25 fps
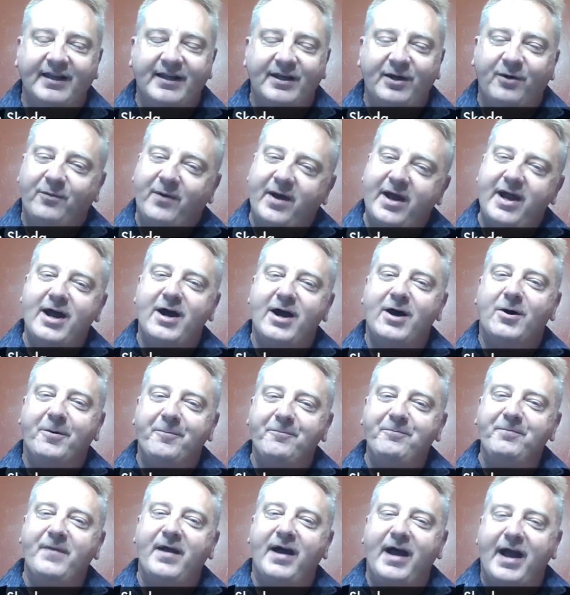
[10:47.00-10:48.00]

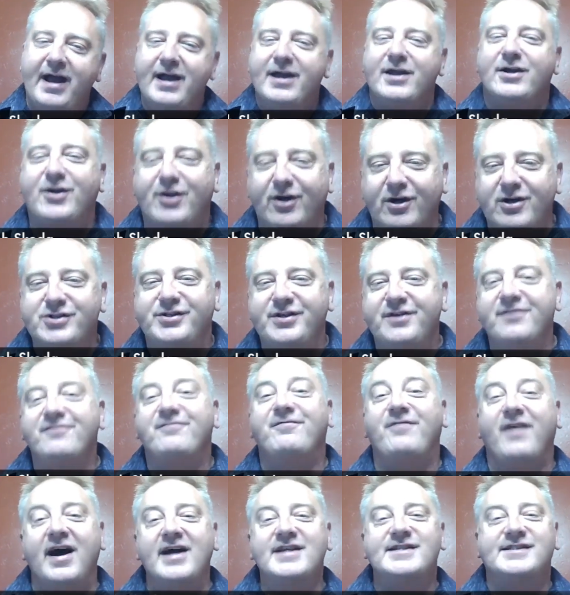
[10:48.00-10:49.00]
Well, I encourage you to
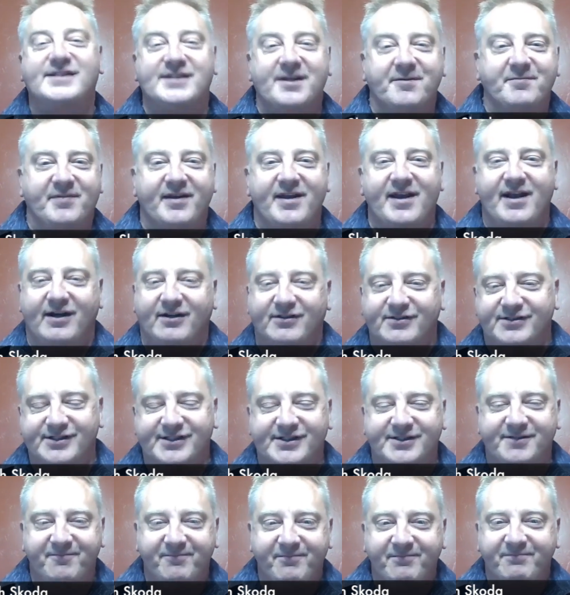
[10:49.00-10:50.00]
find something
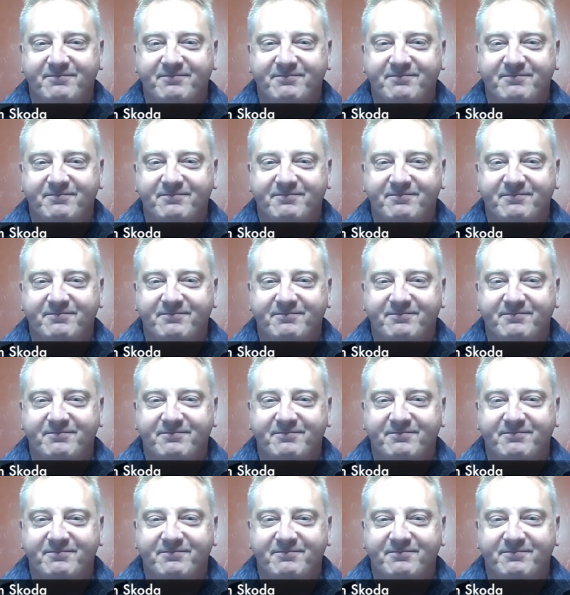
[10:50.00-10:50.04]
else.